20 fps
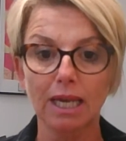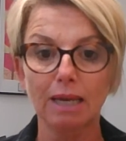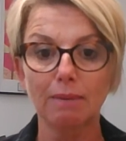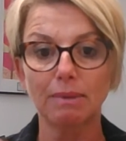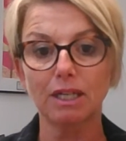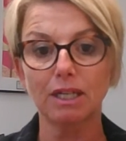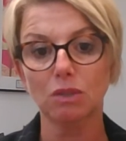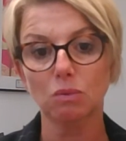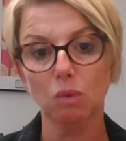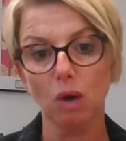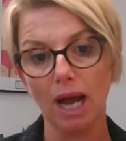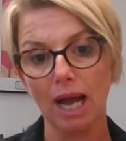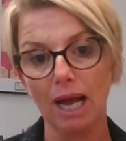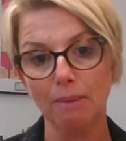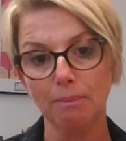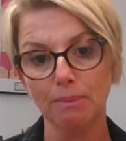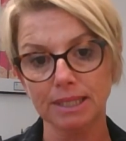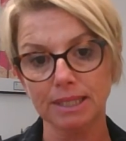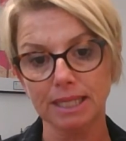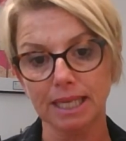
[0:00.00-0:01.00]
Because what
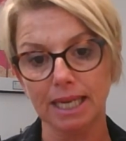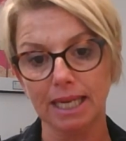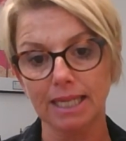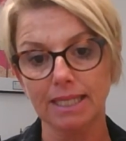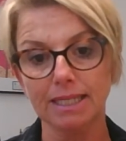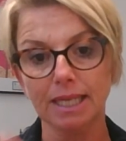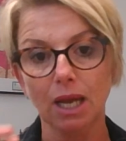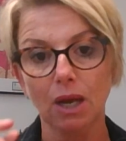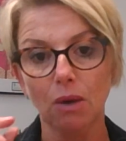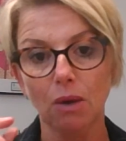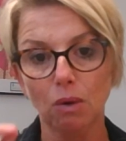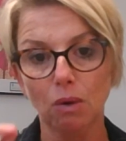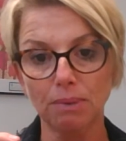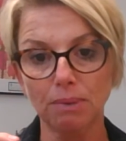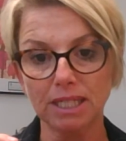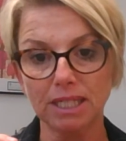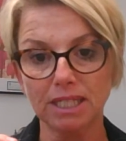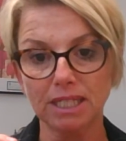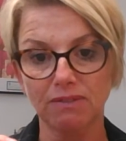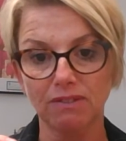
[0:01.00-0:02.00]
happens is, one
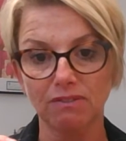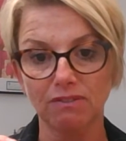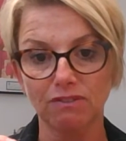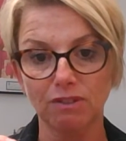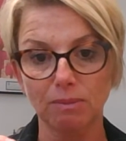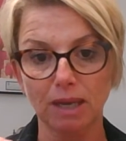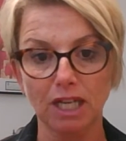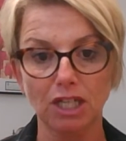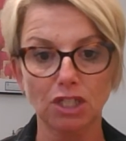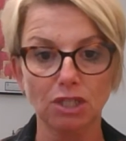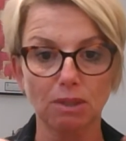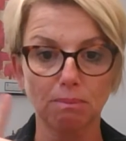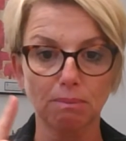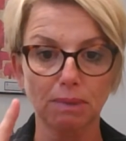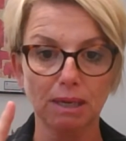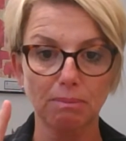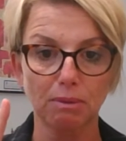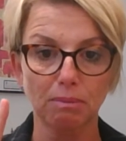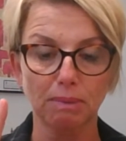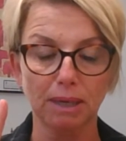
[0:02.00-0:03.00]
piece of information,
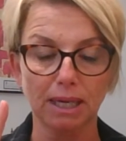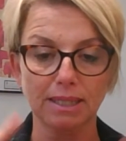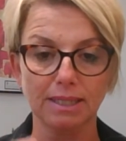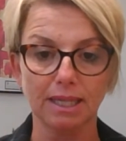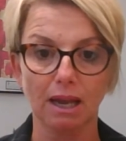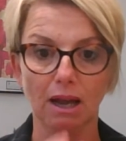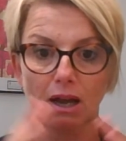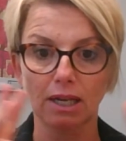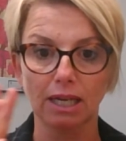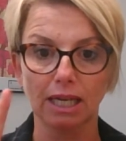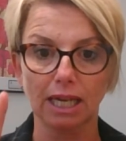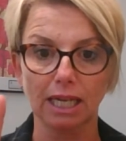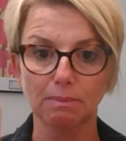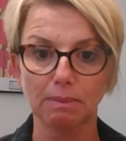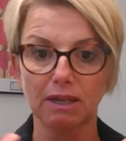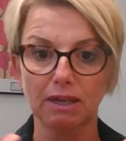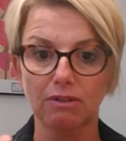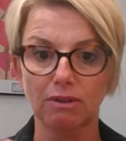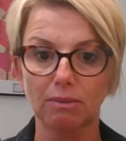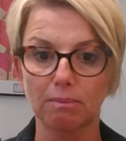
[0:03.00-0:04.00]
people pass it on, it gets
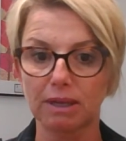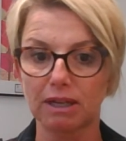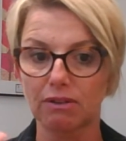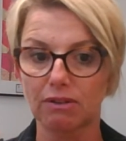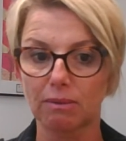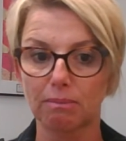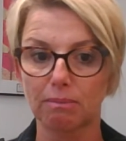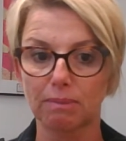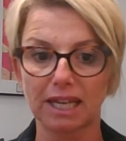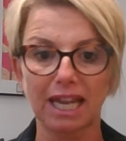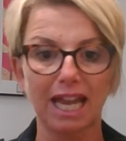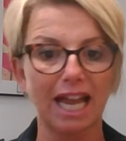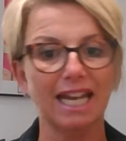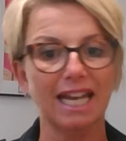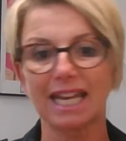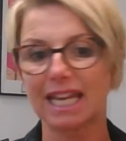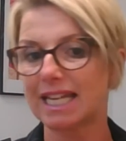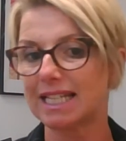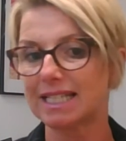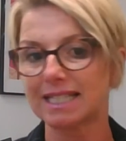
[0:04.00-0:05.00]
bigger and bigger and bigger, and
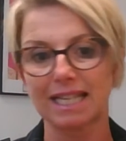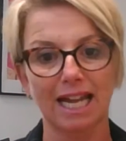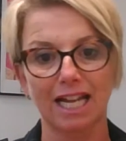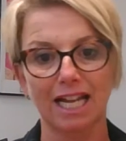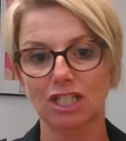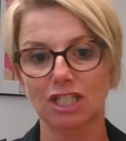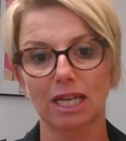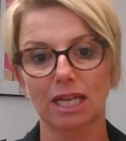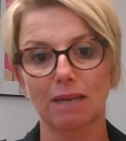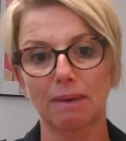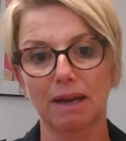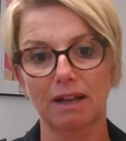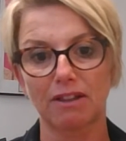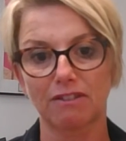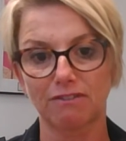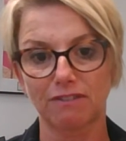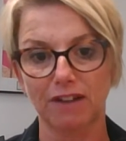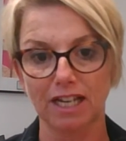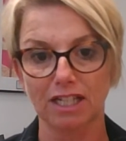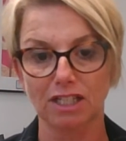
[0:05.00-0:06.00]
it isn't actually about the
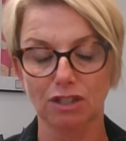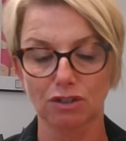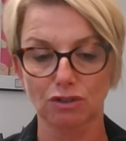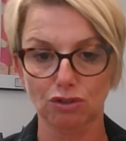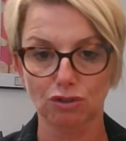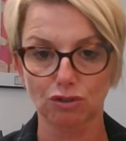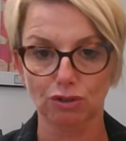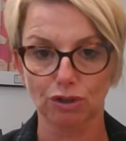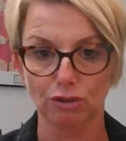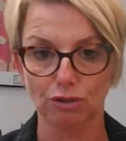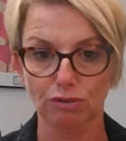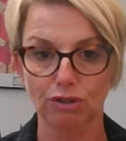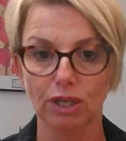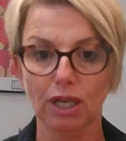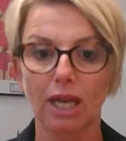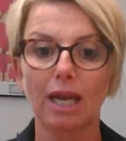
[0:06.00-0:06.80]
facts and the truth.